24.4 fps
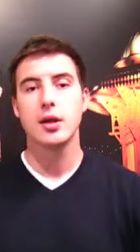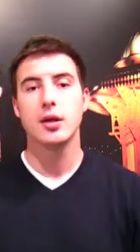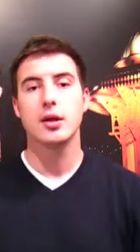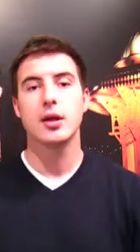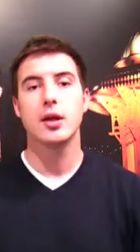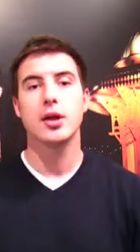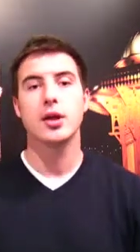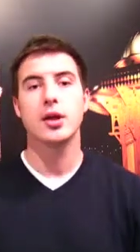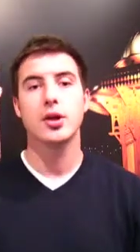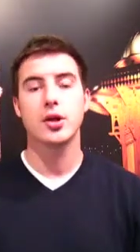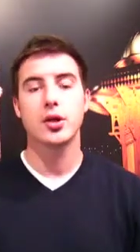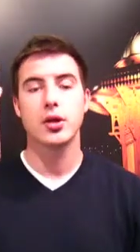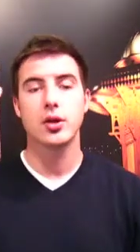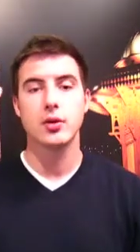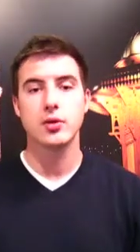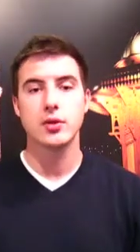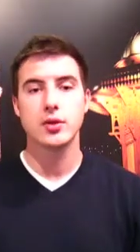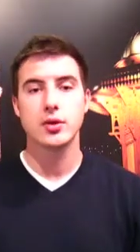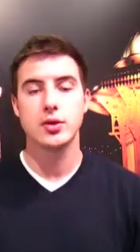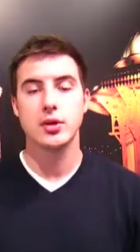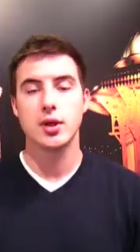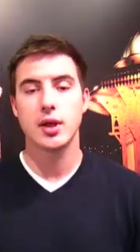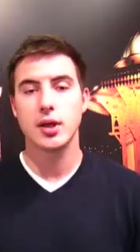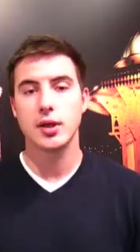That
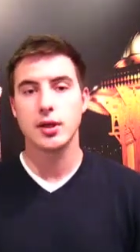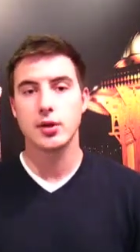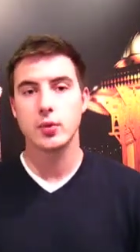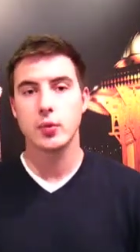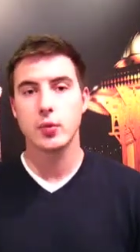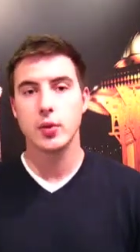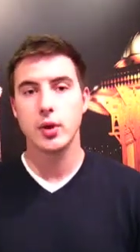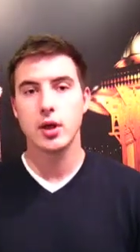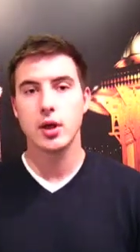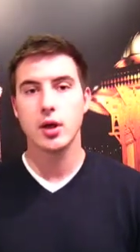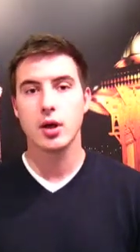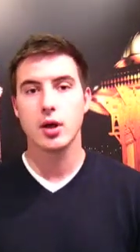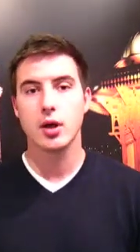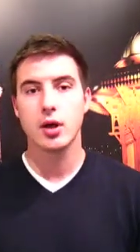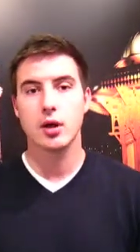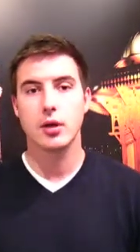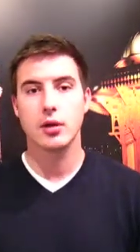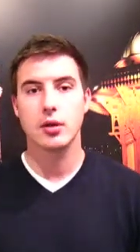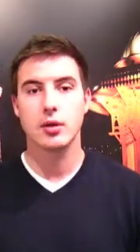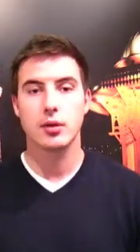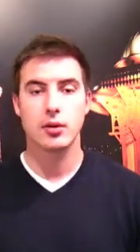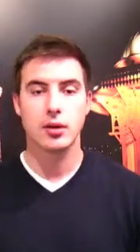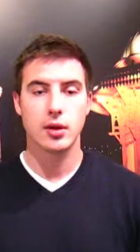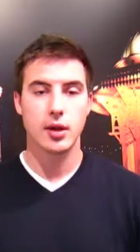shows that we're
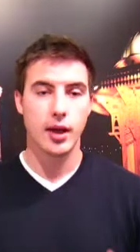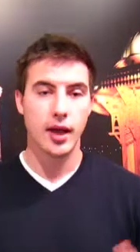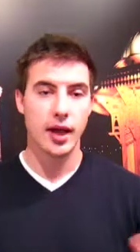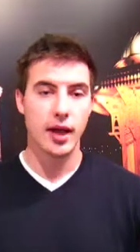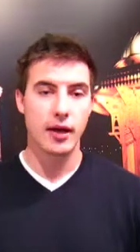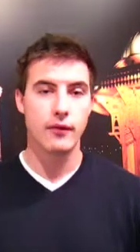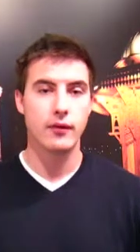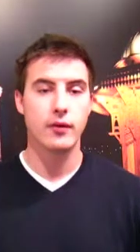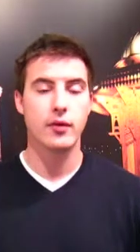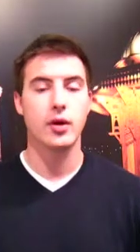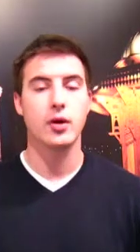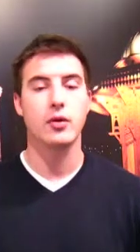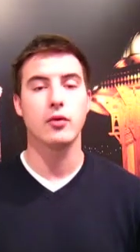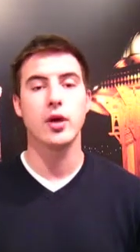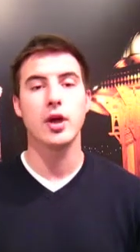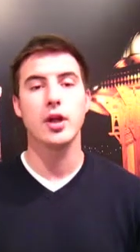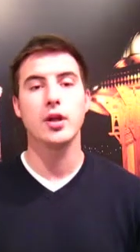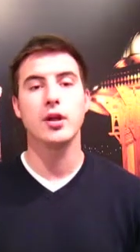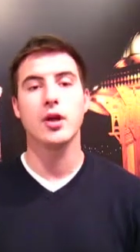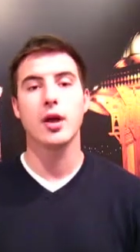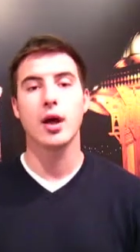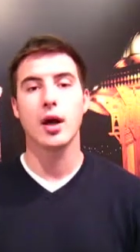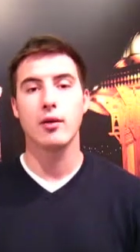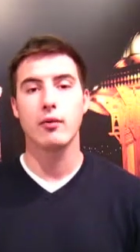gonna have a
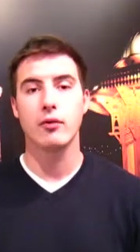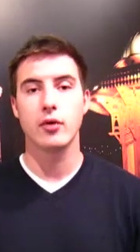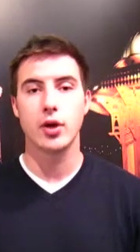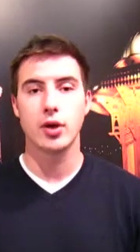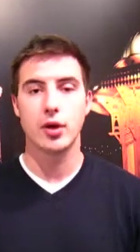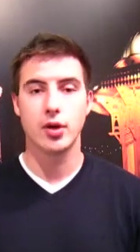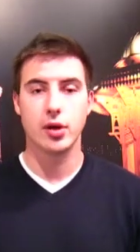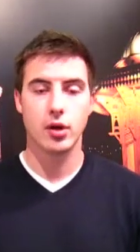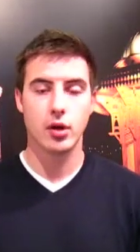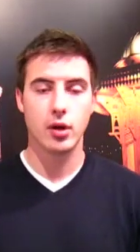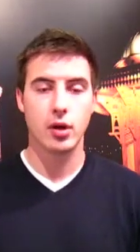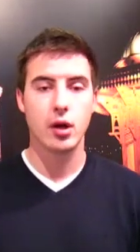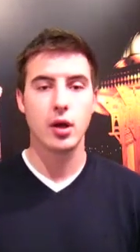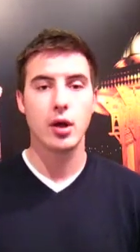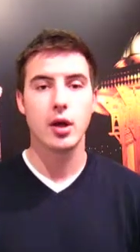great coverage